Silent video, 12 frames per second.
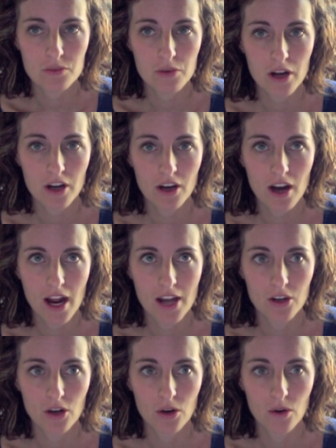blogger, I
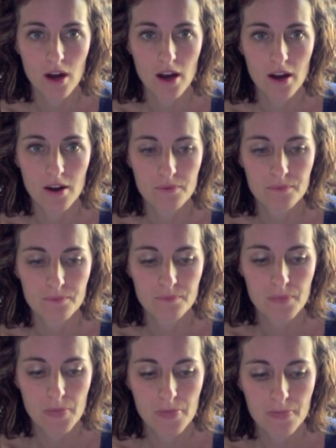know
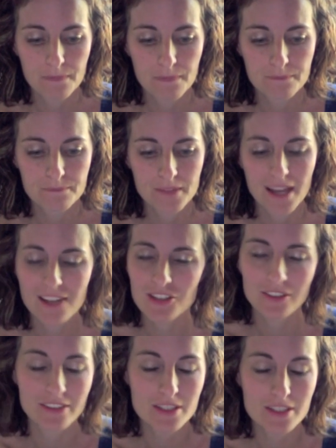
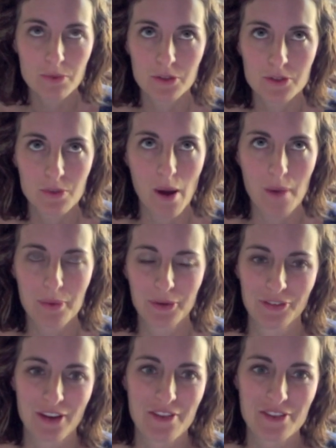actually list posts are popular
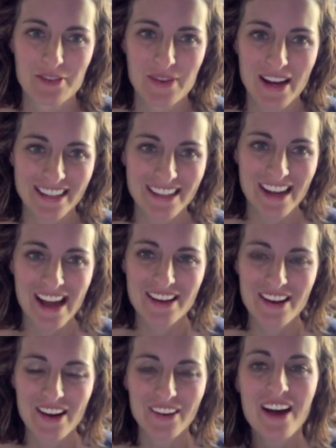for everybody that I
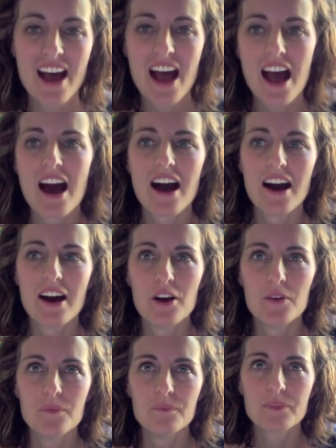know.
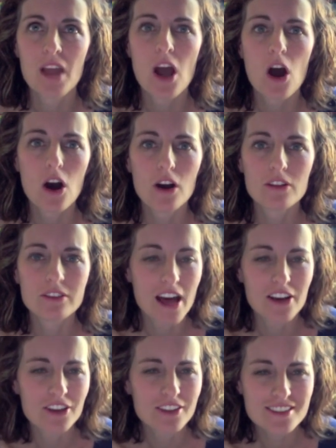
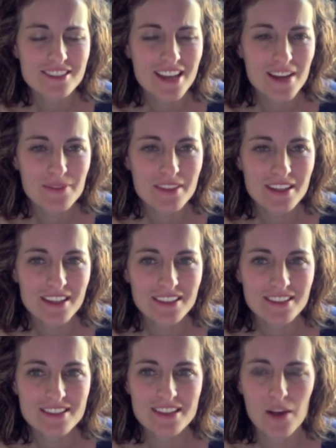Letter type
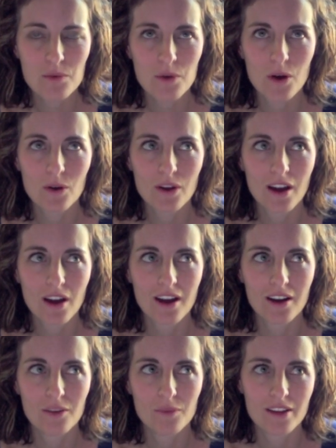things. I wrote
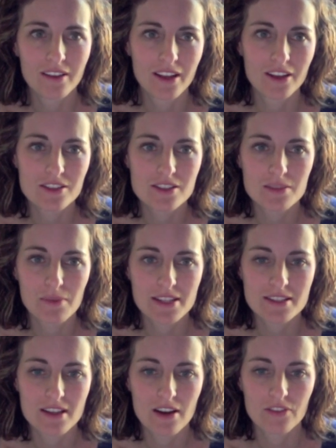a letter to
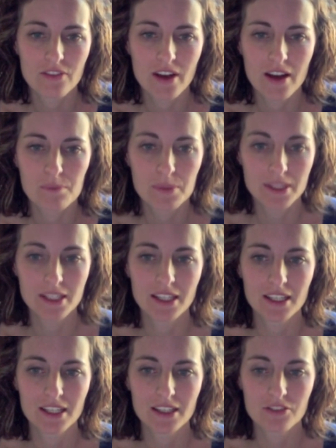myself at
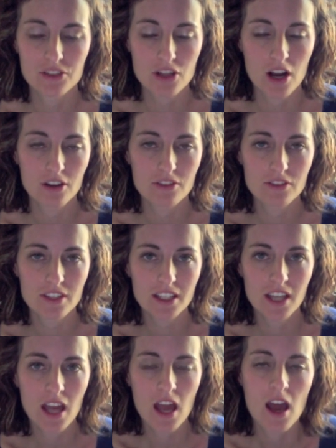beginning
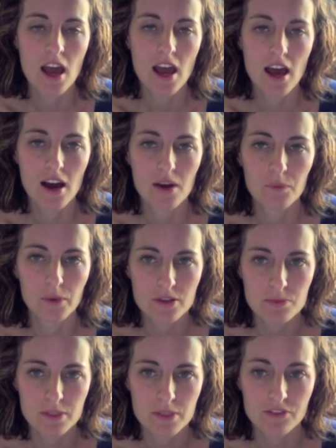photography when I
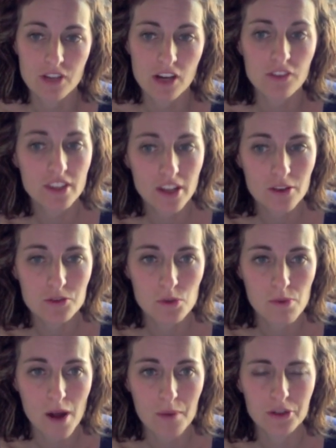was beginning photography, and that was really
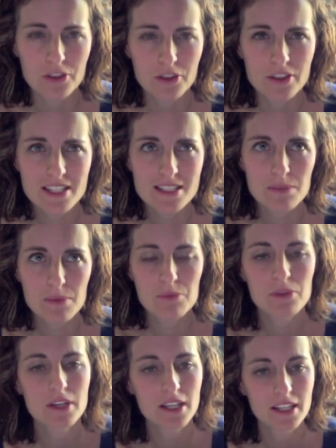popular. Things that
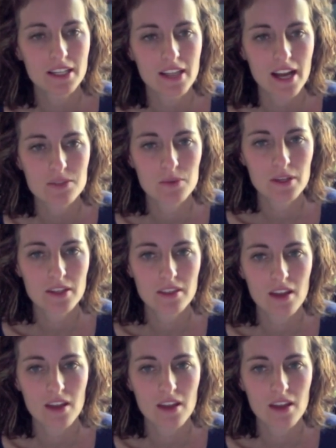people can connect with